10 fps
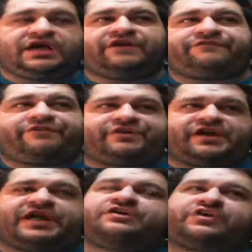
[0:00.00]
Yeah, I
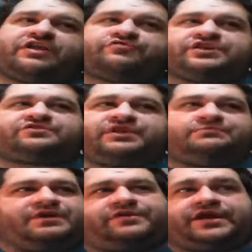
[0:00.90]
don't think it's
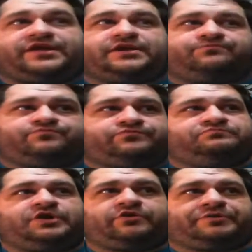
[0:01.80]
going to be
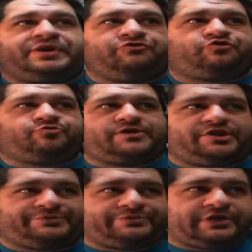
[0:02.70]
a
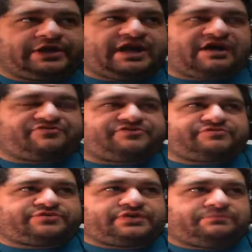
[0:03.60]
groundswell that we're going to have
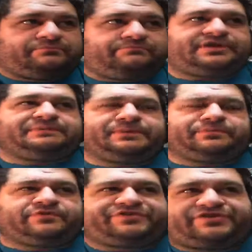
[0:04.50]
to beat
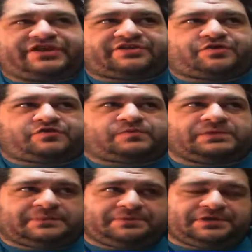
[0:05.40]
people with a stick, so to
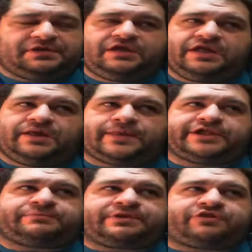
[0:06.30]
speak. But
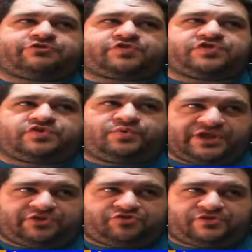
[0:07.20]
it'll be interesting to
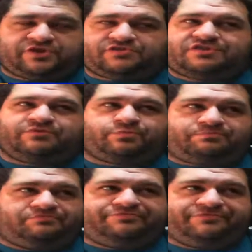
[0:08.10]
watch, because
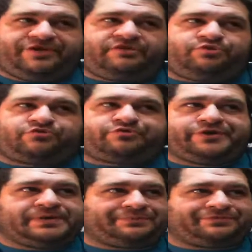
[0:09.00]
it will
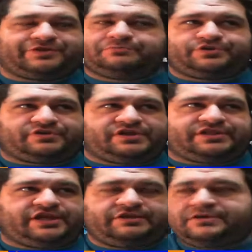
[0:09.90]
creep up somewhere
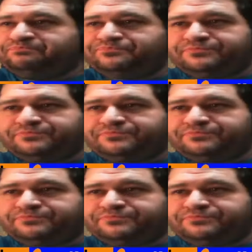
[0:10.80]
online.